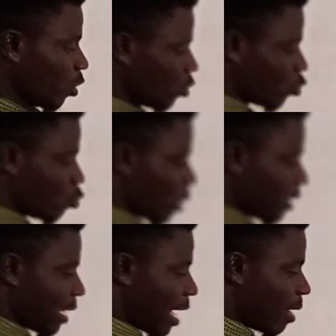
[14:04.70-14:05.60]
So
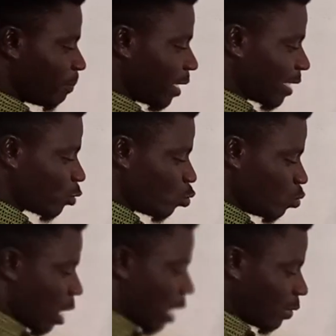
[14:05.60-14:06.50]
1 hour plus
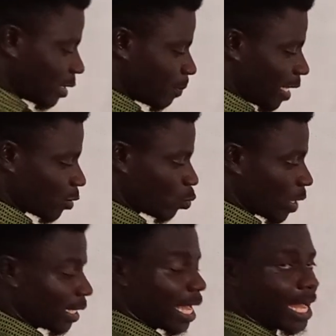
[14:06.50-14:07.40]
2 hours plus 1
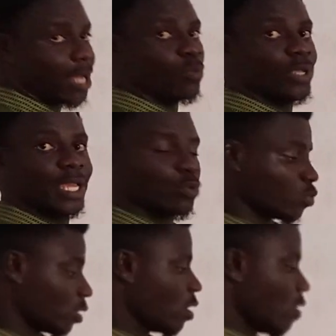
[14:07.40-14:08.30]
hour, we get what?